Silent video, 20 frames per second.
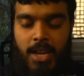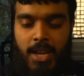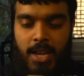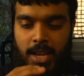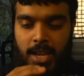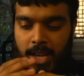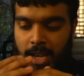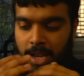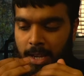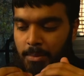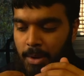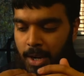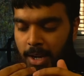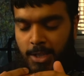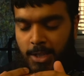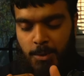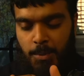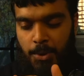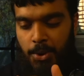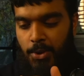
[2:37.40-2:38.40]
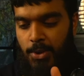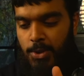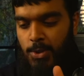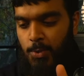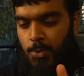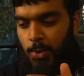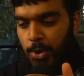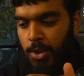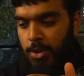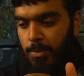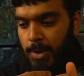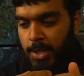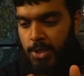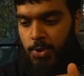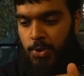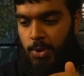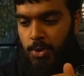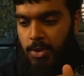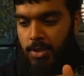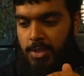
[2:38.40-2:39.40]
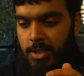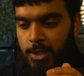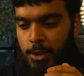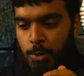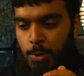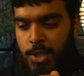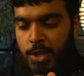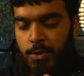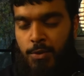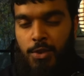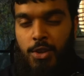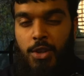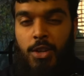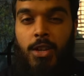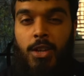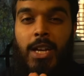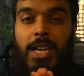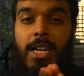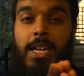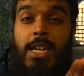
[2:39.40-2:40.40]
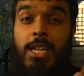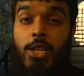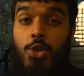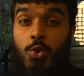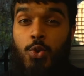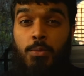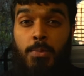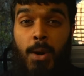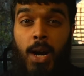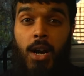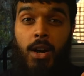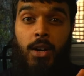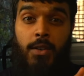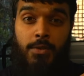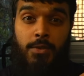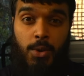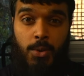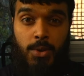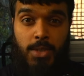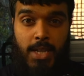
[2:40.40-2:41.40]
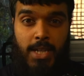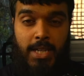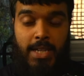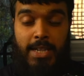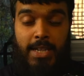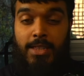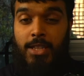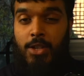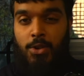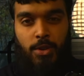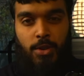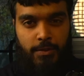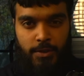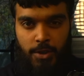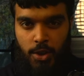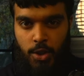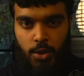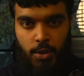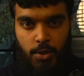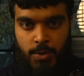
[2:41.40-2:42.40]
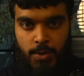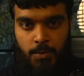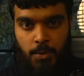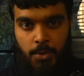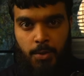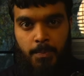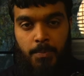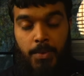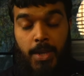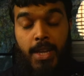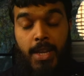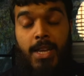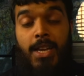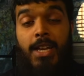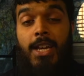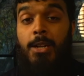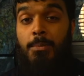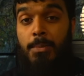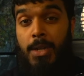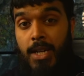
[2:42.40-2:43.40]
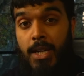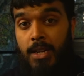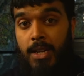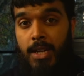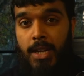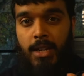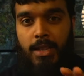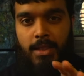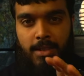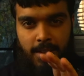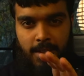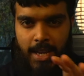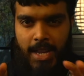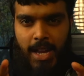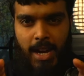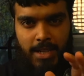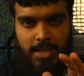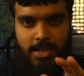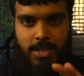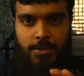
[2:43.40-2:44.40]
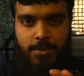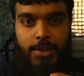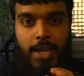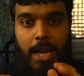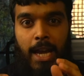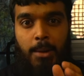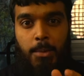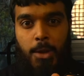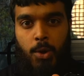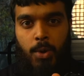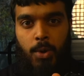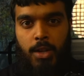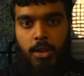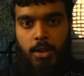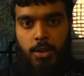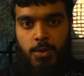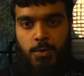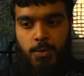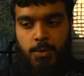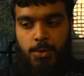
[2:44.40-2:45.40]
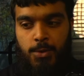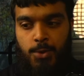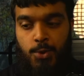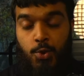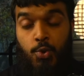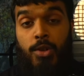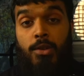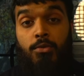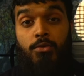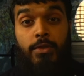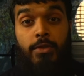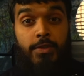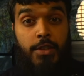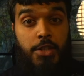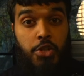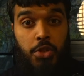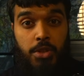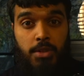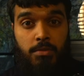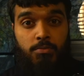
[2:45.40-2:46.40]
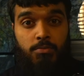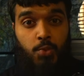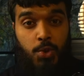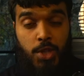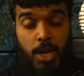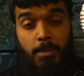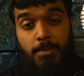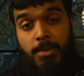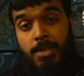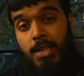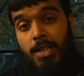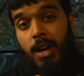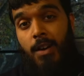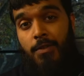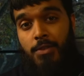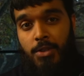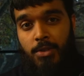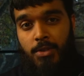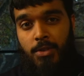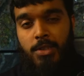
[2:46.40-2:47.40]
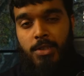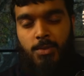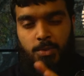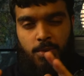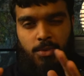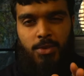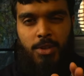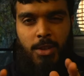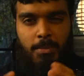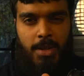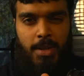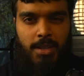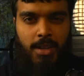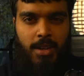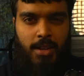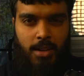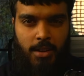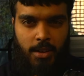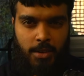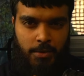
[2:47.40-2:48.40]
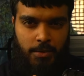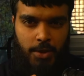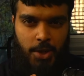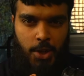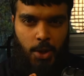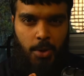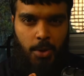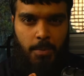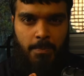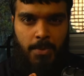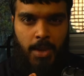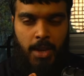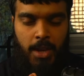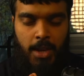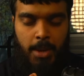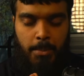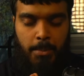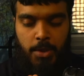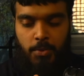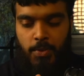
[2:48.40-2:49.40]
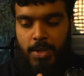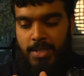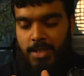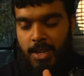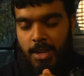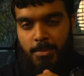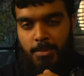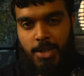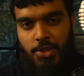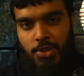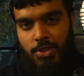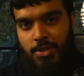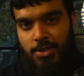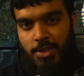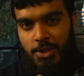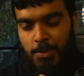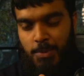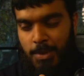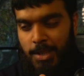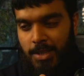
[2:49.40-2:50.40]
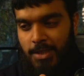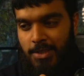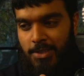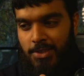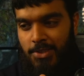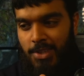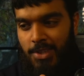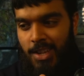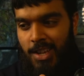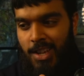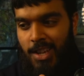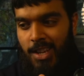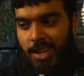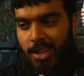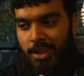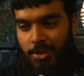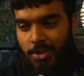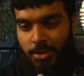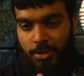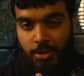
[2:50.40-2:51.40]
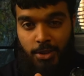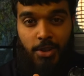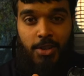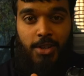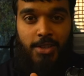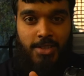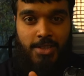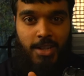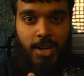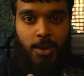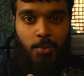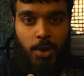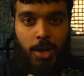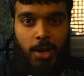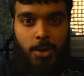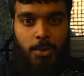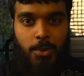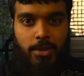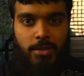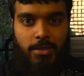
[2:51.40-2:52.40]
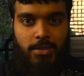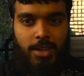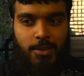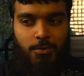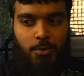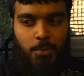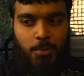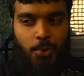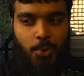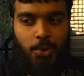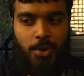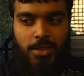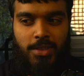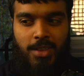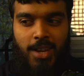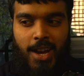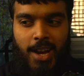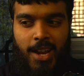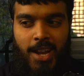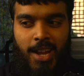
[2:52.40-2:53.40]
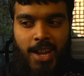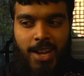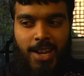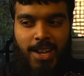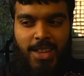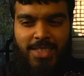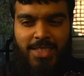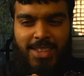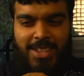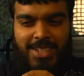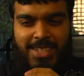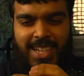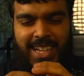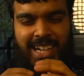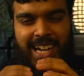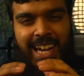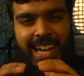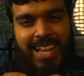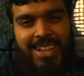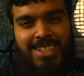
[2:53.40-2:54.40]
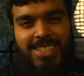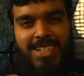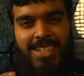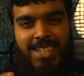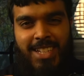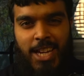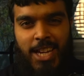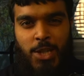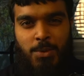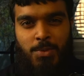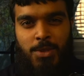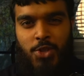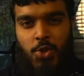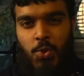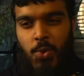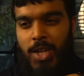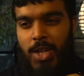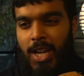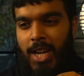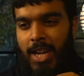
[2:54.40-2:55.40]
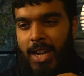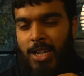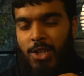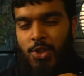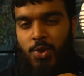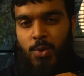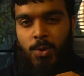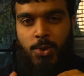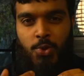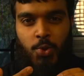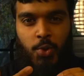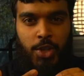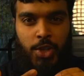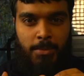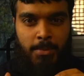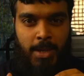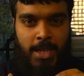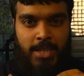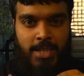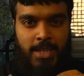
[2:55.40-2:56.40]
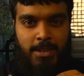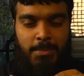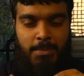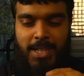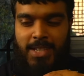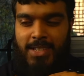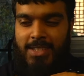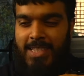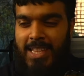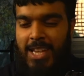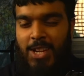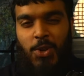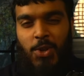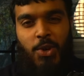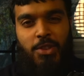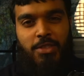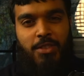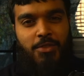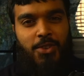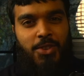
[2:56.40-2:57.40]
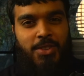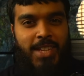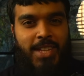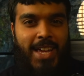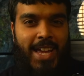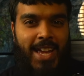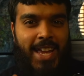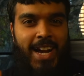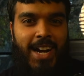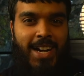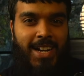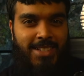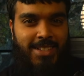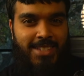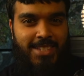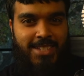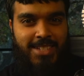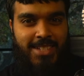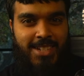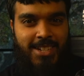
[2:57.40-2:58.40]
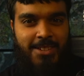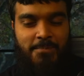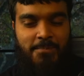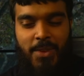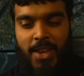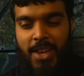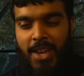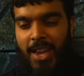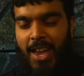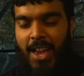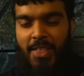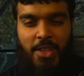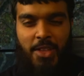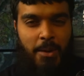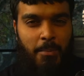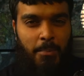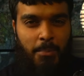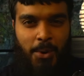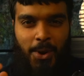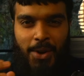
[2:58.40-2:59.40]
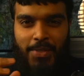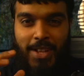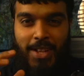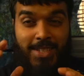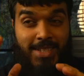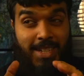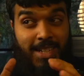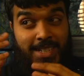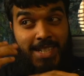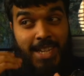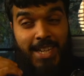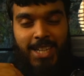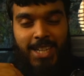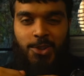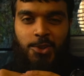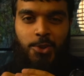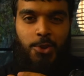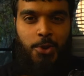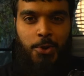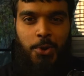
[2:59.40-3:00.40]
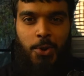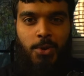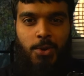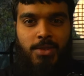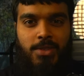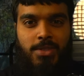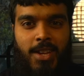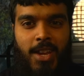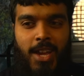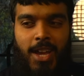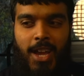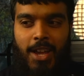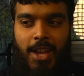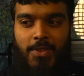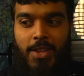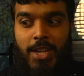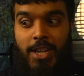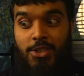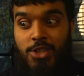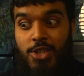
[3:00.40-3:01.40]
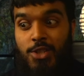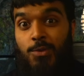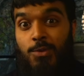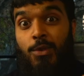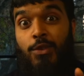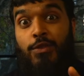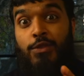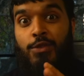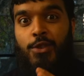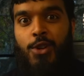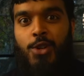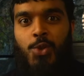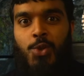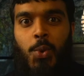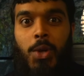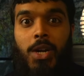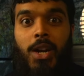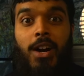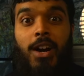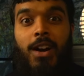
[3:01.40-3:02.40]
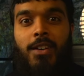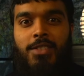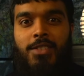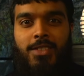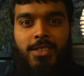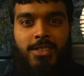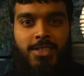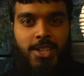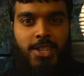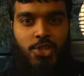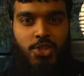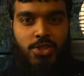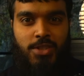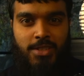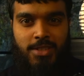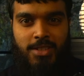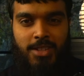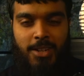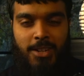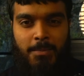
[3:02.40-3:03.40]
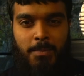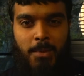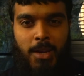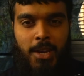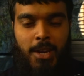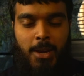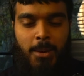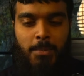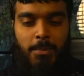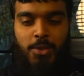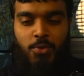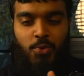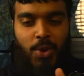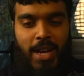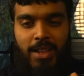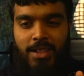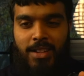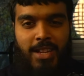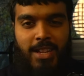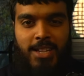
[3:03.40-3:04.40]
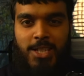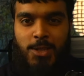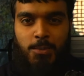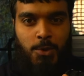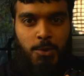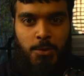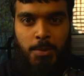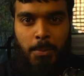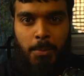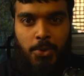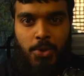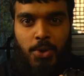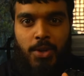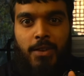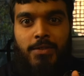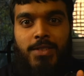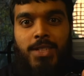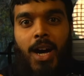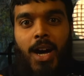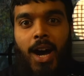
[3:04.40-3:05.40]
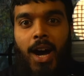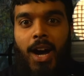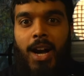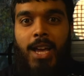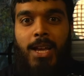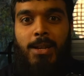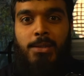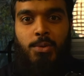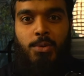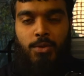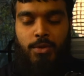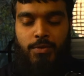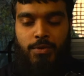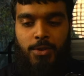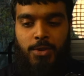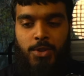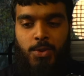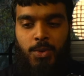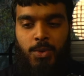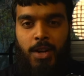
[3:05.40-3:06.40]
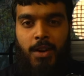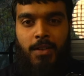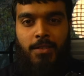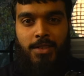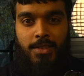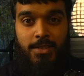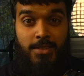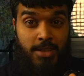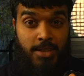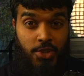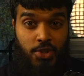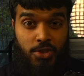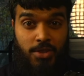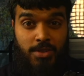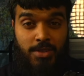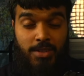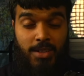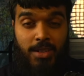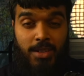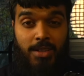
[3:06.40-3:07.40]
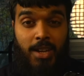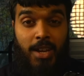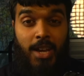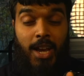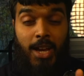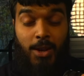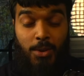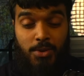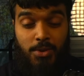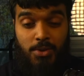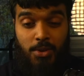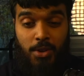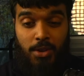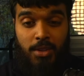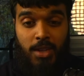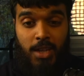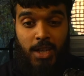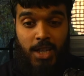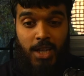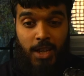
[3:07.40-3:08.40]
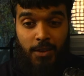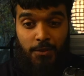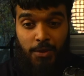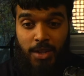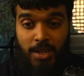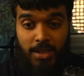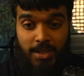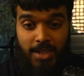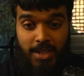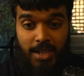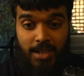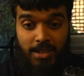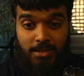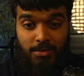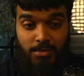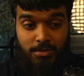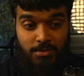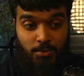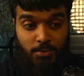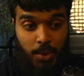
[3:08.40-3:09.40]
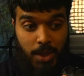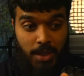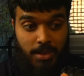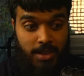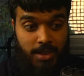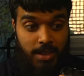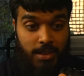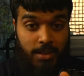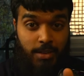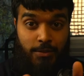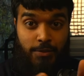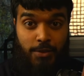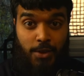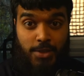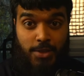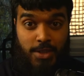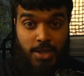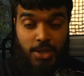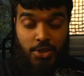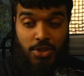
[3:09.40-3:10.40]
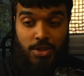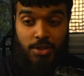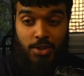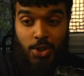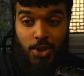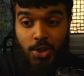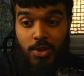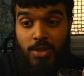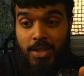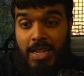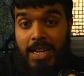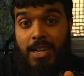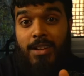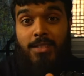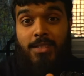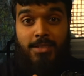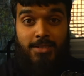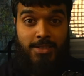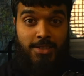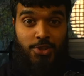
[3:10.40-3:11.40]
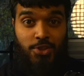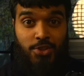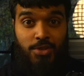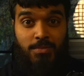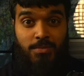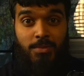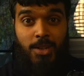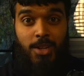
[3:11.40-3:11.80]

In my experience with my students, especially for the initial part of note-taking, they're not very useful. Admittedly, the AI stuff can be quite useful during revision, which happens after notes, and we'll talk about that in another video. But the reason I mention this is because a lot of the learners that I work with, they've reported that there's like less engagement during a lecture or during a meeting because they know they've got their AI assistant and their bot that's like taking all the notes, and they can just refer to it after the session is done. But the reality is most people don't have time to refer to it after the session is done. And also, if you can get it well done in the first session, you don't need another session.